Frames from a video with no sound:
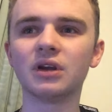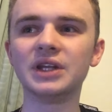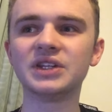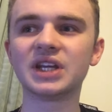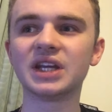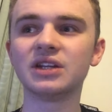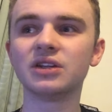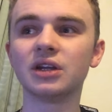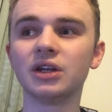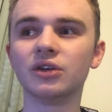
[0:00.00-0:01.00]

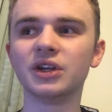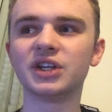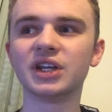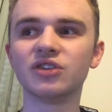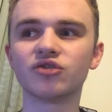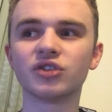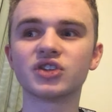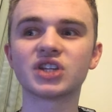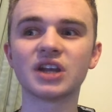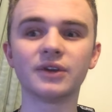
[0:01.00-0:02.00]
Endangering the
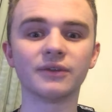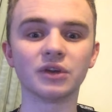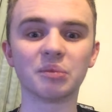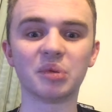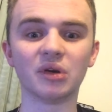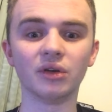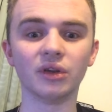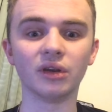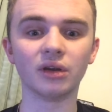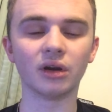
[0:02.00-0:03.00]
safety of an
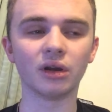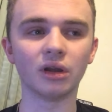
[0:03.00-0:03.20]
opponent.